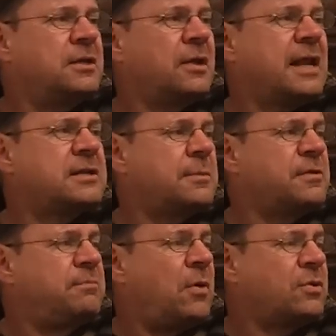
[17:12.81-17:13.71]
you'll end up
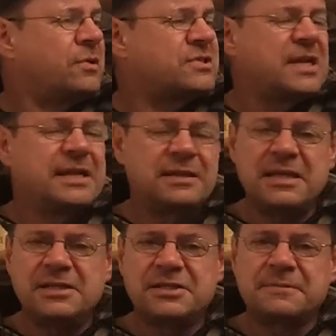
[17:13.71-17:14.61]
with bottles like
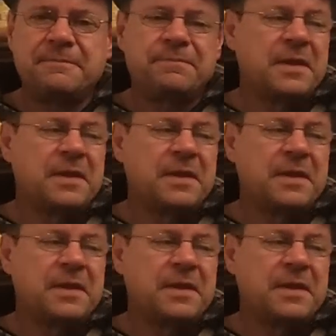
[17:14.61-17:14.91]
these.